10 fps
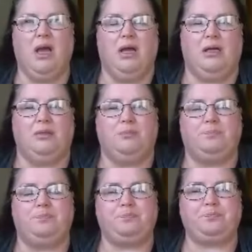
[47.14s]

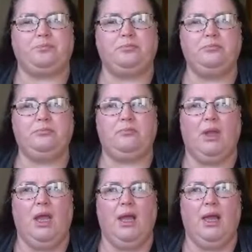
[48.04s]
um,
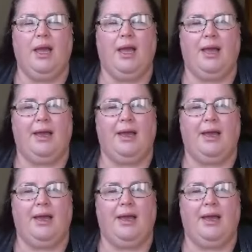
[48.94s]
uh,